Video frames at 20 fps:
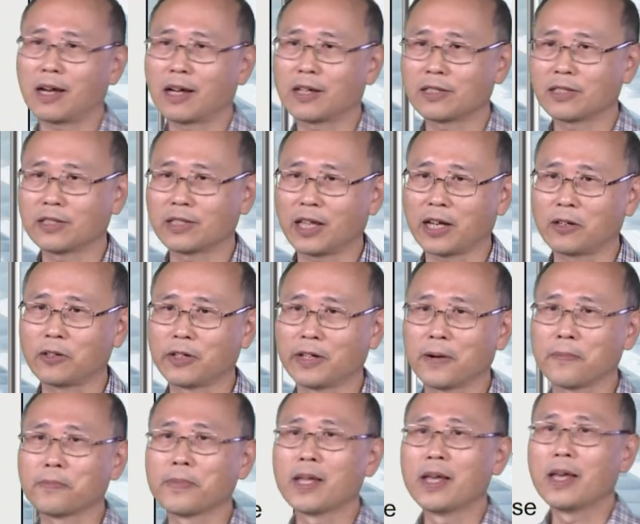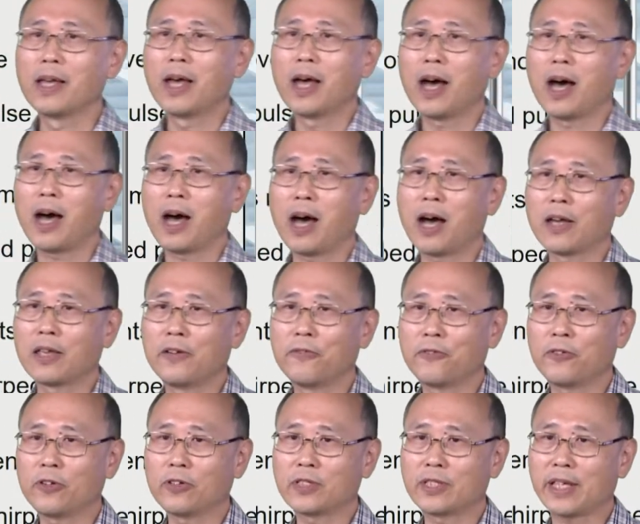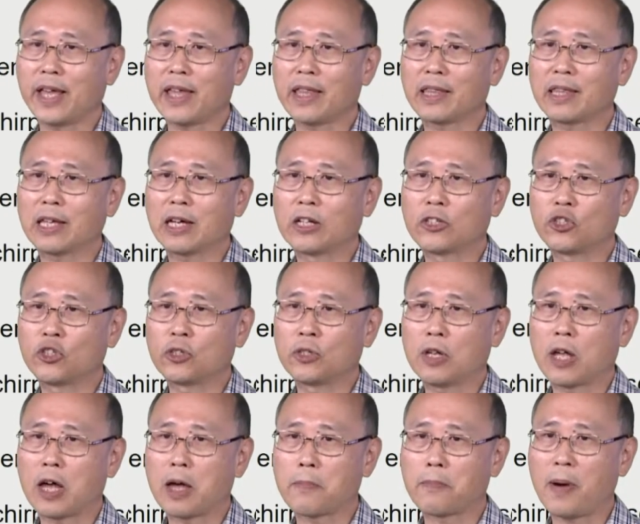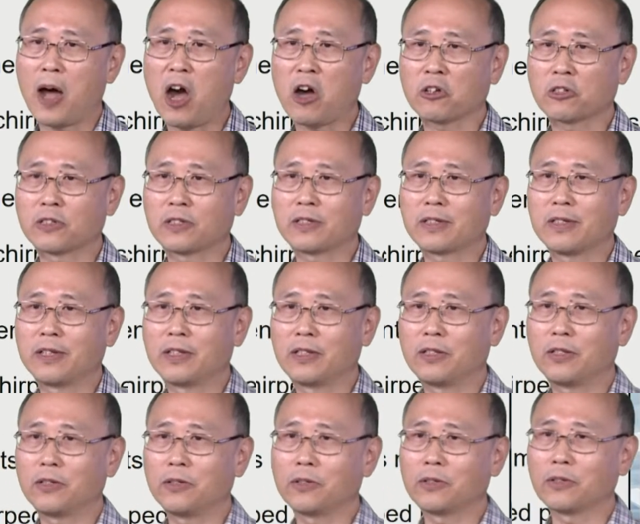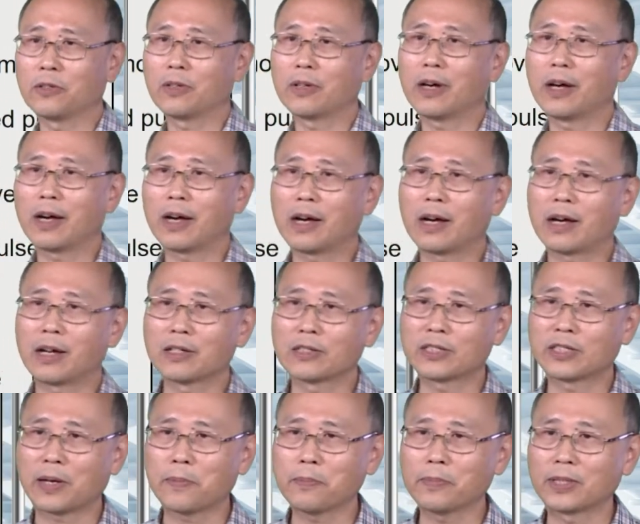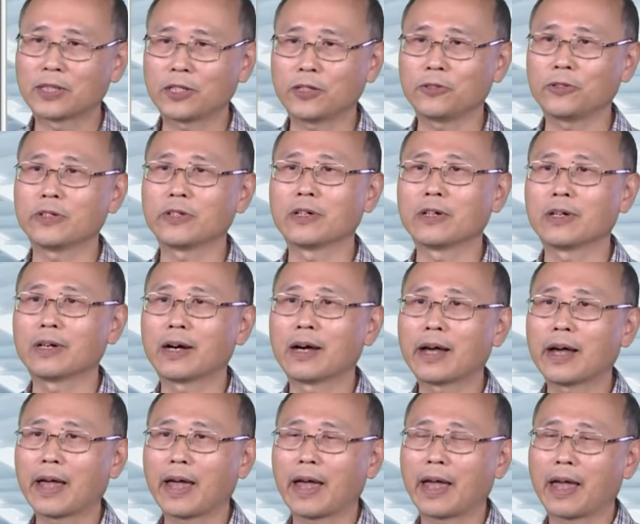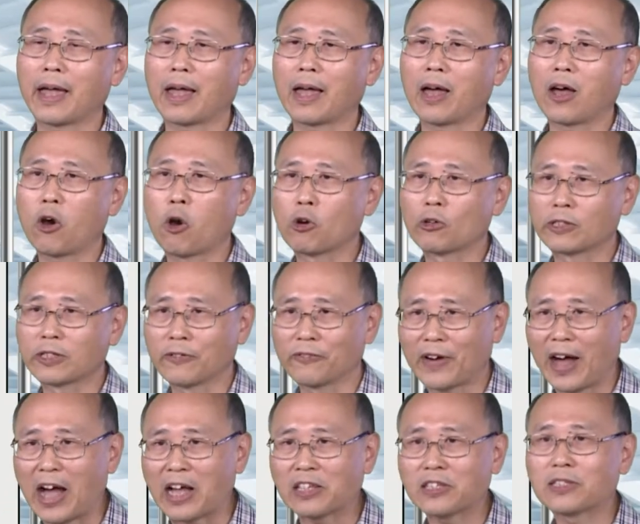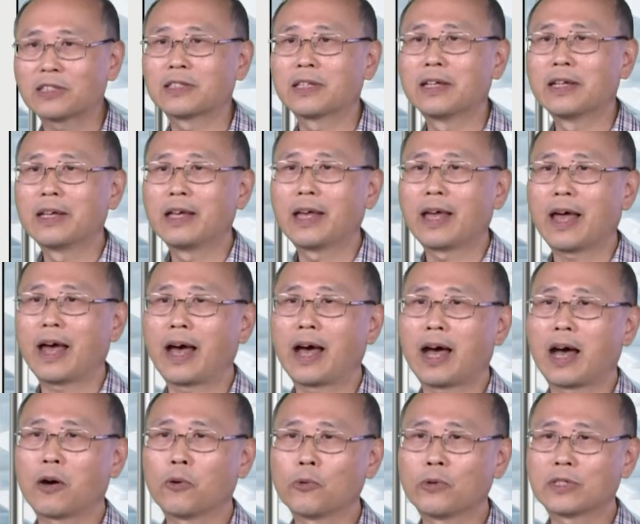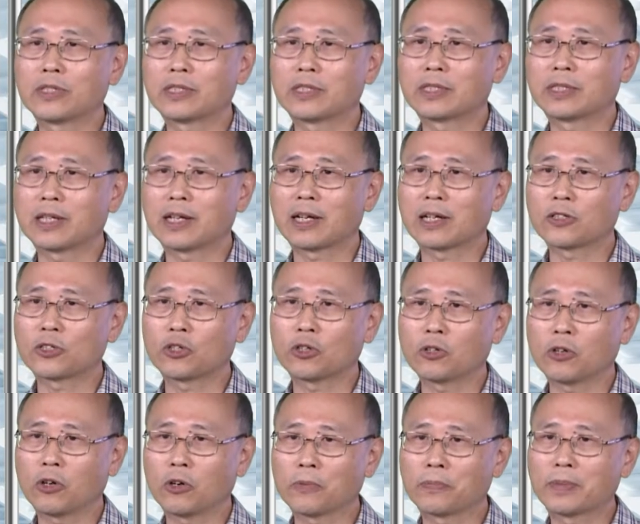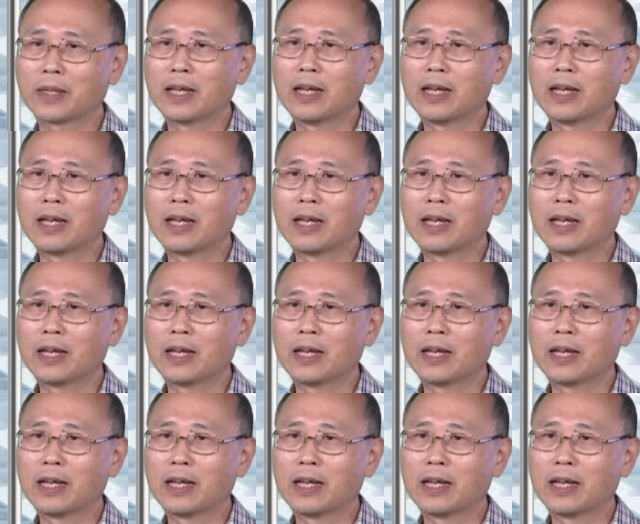scenario. If you send a pulse into some material or device with the so-called